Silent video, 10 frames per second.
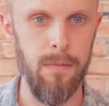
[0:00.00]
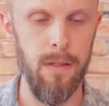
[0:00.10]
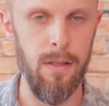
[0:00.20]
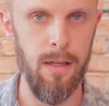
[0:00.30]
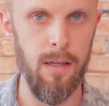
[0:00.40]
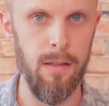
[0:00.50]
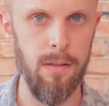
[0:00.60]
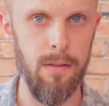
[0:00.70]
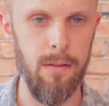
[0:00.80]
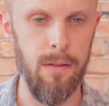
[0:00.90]
In that
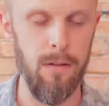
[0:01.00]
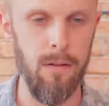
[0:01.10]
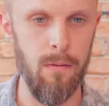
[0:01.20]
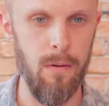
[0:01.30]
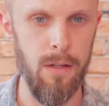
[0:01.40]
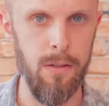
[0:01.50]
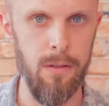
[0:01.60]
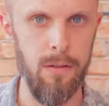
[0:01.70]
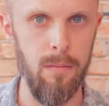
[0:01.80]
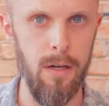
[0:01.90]
case, don't rush
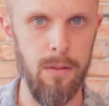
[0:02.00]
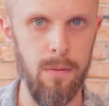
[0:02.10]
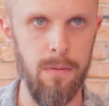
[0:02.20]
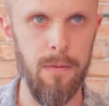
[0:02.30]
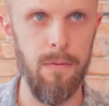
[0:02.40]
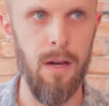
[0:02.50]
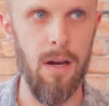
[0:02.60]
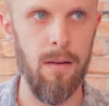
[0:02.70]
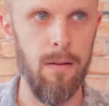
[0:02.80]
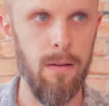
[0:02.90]
it too much. But if you've got